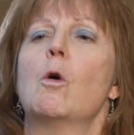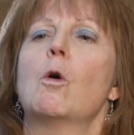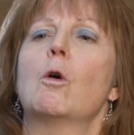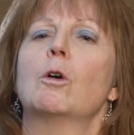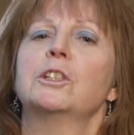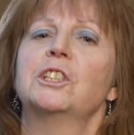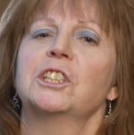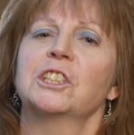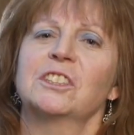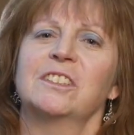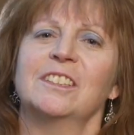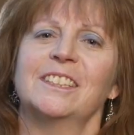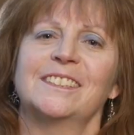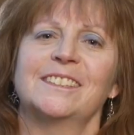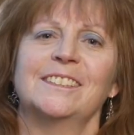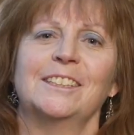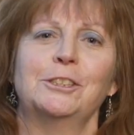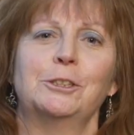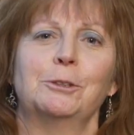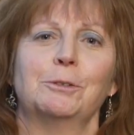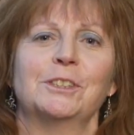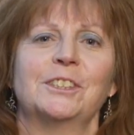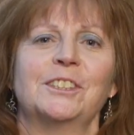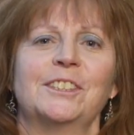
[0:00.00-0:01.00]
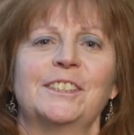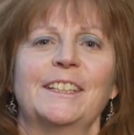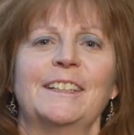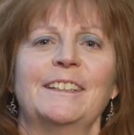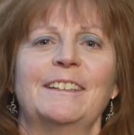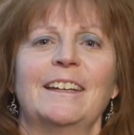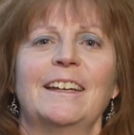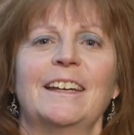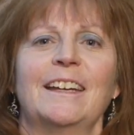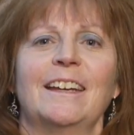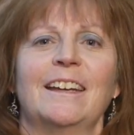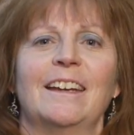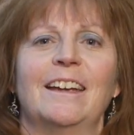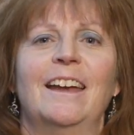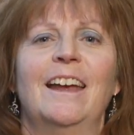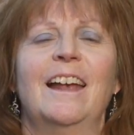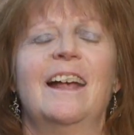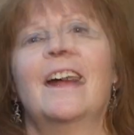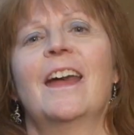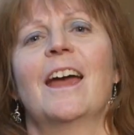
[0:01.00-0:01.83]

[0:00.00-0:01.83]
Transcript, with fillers: or just listening to a CD.